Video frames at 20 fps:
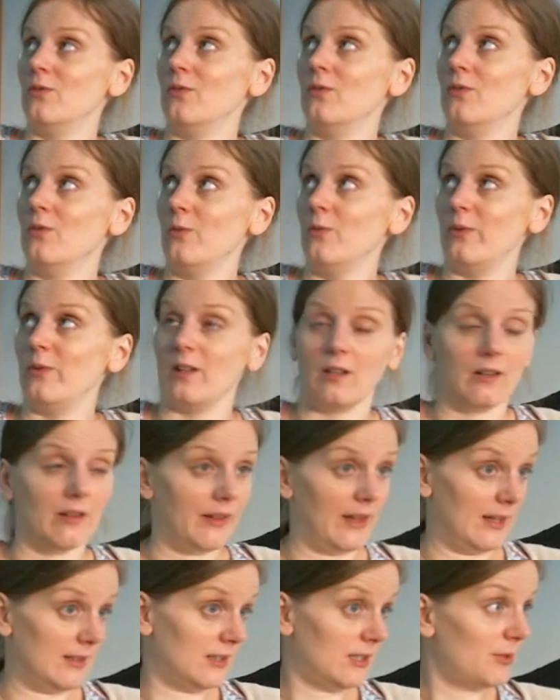will
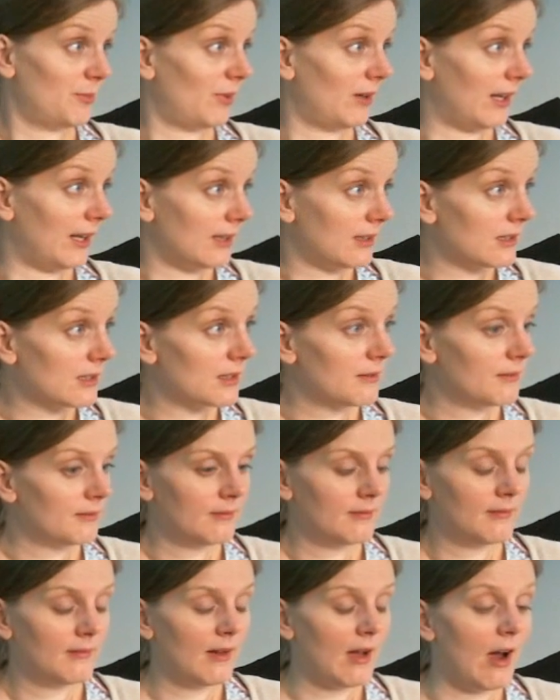then split.
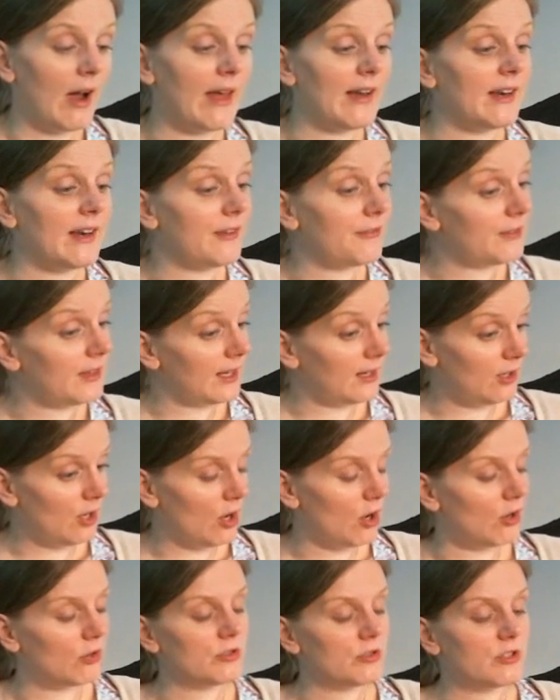And if they
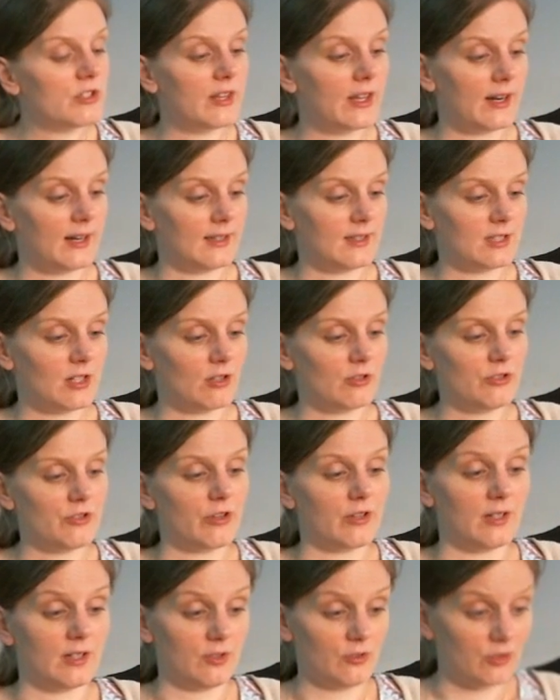don't, then it's also
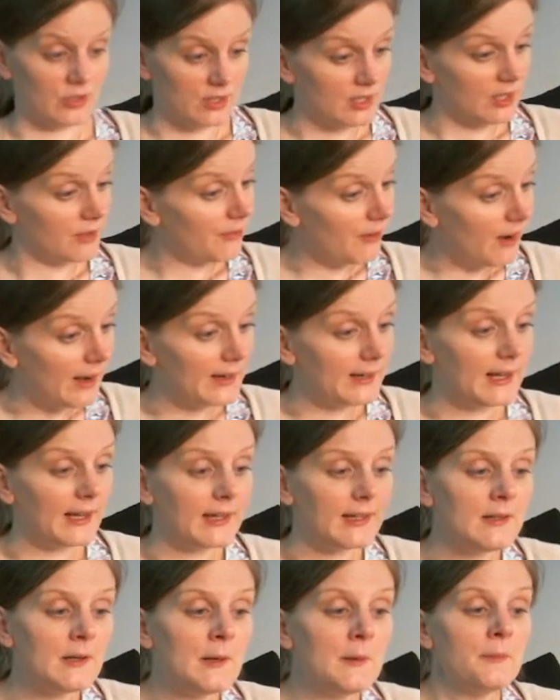an interesting
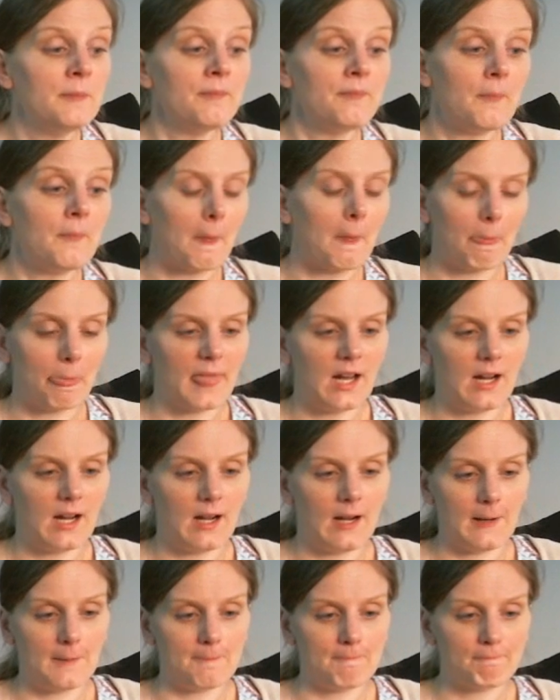finding.
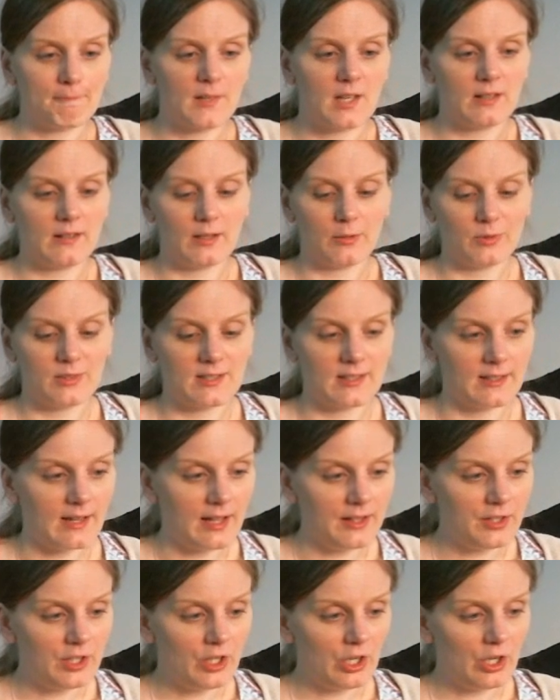There was
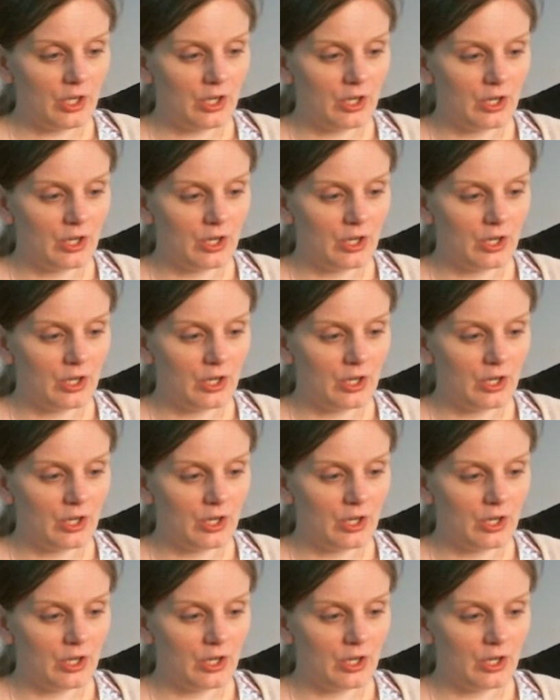another